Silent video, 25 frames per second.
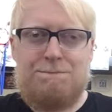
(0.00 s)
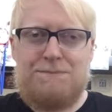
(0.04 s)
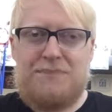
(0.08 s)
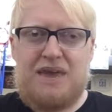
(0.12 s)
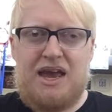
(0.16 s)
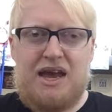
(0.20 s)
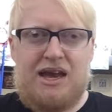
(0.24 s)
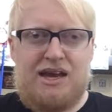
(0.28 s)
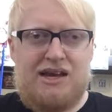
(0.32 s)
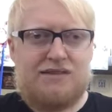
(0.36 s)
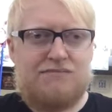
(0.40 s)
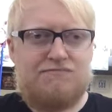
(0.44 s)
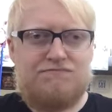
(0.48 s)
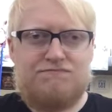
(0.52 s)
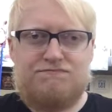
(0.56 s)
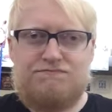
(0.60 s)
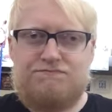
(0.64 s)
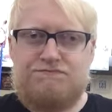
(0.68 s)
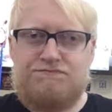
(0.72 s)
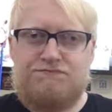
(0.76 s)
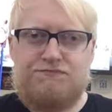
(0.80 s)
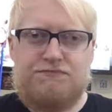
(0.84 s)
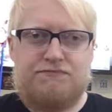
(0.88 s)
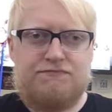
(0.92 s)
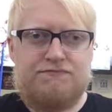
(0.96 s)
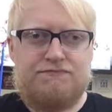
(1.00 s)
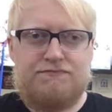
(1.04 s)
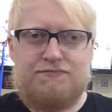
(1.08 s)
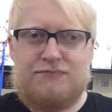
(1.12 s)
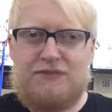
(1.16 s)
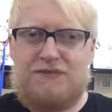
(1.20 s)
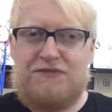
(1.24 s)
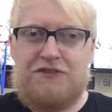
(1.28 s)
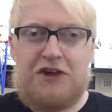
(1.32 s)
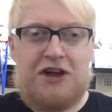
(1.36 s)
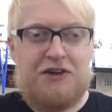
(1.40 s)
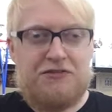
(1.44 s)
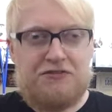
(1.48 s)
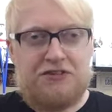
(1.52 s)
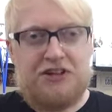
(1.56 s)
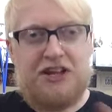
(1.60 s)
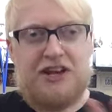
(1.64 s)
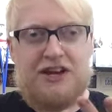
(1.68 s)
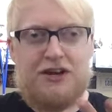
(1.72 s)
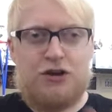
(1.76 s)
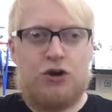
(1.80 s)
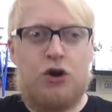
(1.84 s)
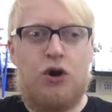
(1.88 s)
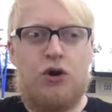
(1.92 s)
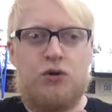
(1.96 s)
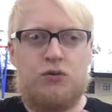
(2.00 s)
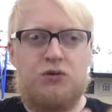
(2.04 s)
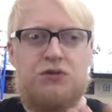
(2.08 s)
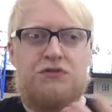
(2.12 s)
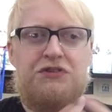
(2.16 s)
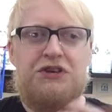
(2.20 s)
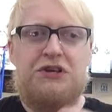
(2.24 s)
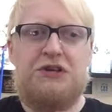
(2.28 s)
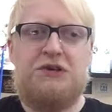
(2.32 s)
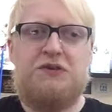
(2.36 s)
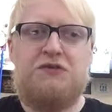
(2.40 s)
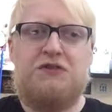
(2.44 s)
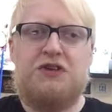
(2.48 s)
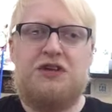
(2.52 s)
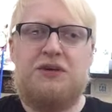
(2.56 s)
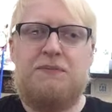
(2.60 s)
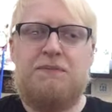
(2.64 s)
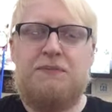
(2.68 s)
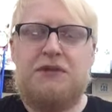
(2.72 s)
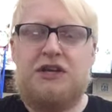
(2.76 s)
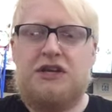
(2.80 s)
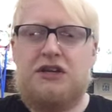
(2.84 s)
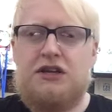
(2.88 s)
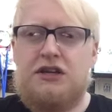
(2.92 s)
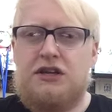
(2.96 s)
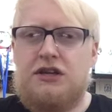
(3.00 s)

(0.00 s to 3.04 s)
Yeah, thankfully I got a review of it